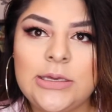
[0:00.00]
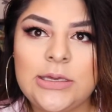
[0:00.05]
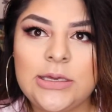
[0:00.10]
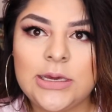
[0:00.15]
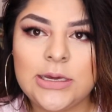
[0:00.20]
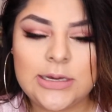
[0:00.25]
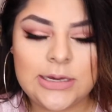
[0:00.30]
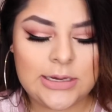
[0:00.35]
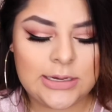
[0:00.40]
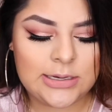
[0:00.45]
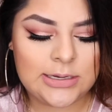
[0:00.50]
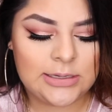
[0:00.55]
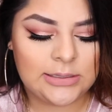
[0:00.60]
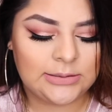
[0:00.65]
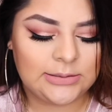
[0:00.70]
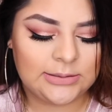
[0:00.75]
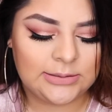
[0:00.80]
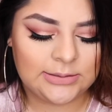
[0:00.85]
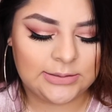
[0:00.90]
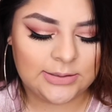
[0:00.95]

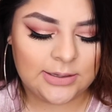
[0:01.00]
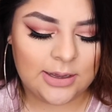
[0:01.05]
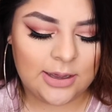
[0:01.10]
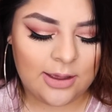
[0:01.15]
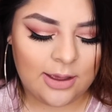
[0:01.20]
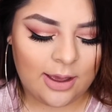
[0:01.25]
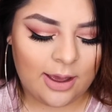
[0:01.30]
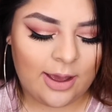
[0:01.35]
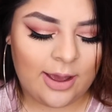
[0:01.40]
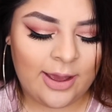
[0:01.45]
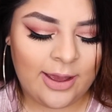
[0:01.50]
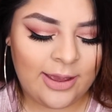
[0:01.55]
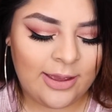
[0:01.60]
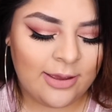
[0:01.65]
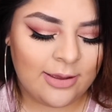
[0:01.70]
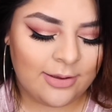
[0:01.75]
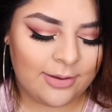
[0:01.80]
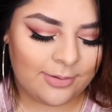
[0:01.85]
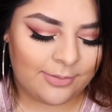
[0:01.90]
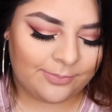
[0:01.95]
Yes. I
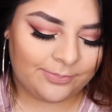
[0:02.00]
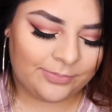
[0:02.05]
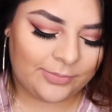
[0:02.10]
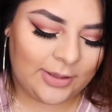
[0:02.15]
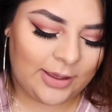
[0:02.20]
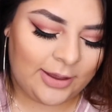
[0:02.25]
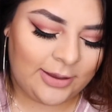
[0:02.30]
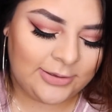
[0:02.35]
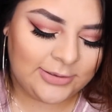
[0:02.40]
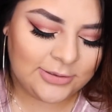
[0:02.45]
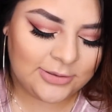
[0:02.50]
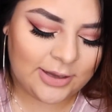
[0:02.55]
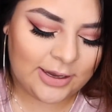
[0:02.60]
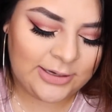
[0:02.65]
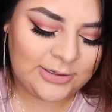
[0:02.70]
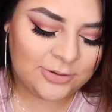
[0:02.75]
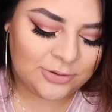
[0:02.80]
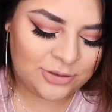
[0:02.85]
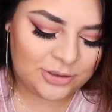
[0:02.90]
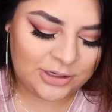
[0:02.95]

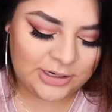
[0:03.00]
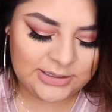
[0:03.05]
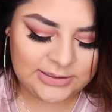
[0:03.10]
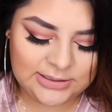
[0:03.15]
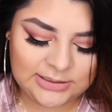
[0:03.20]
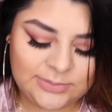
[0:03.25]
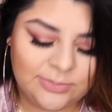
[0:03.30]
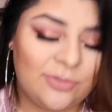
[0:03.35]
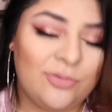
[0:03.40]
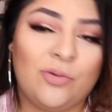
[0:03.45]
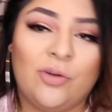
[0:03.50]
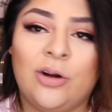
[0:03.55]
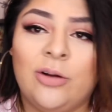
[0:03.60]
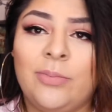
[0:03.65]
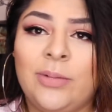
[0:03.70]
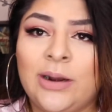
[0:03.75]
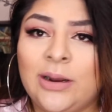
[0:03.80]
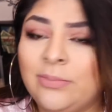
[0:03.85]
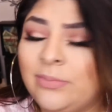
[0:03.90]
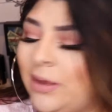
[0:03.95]
told you guys this before,
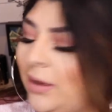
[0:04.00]
but I'm